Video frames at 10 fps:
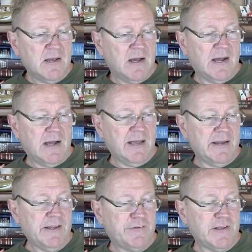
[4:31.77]

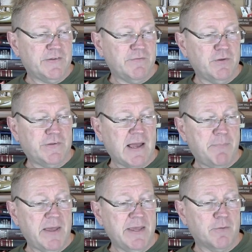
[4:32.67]
And he says, if you
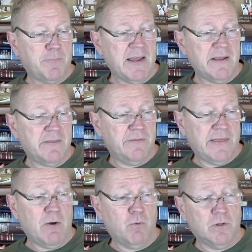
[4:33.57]
stop paying your bank,
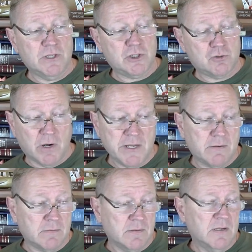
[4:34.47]
that will destroy
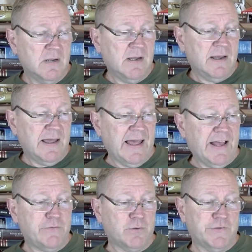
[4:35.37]
you.
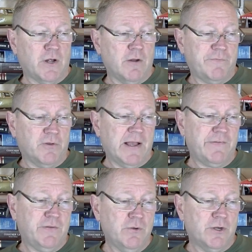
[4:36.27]
As a result, for the
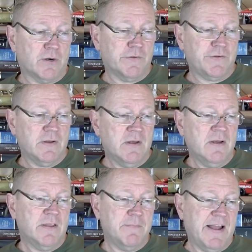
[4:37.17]
last 2 years,
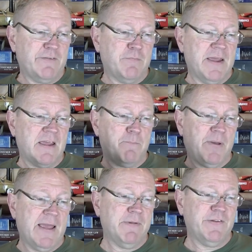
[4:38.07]
the man's been making
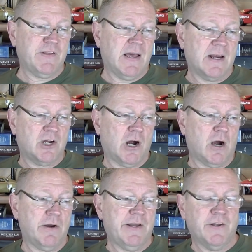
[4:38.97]
payments on a
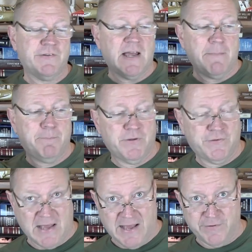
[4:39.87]
car he does not
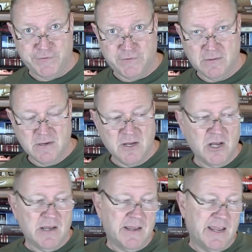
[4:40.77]
possess.
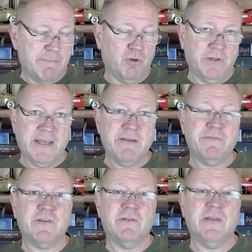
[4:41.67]
He
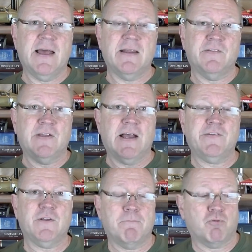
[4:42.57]
believes that
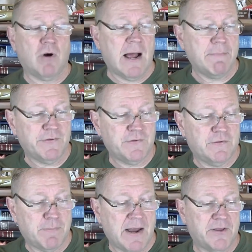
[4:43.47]
Tesla promised
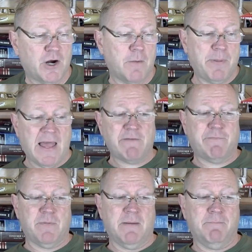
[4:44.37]
to buy the car back
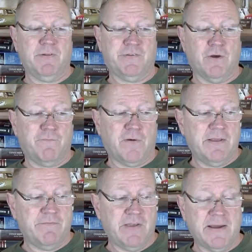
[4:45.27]
from him, but so far
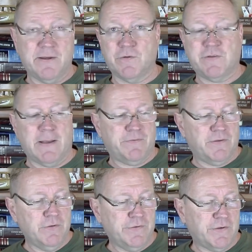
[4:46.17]
they've taken no steps to
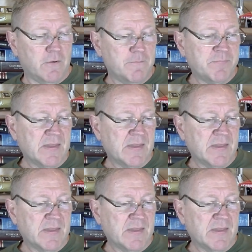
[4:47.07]
do so.